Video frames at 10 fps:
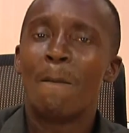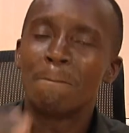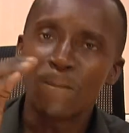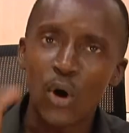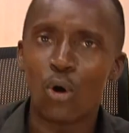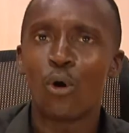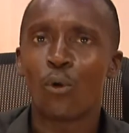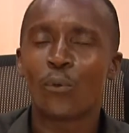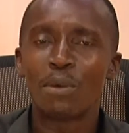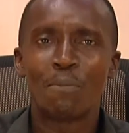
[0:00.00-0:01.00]
more.
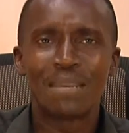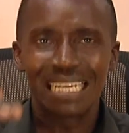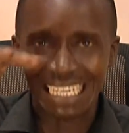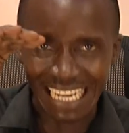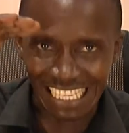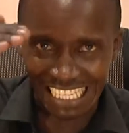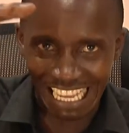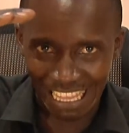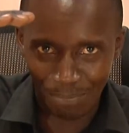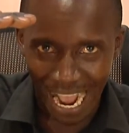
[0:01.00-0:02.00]
We will be
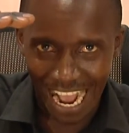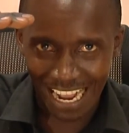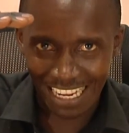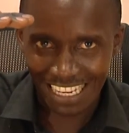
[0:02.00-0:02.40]
raising the bar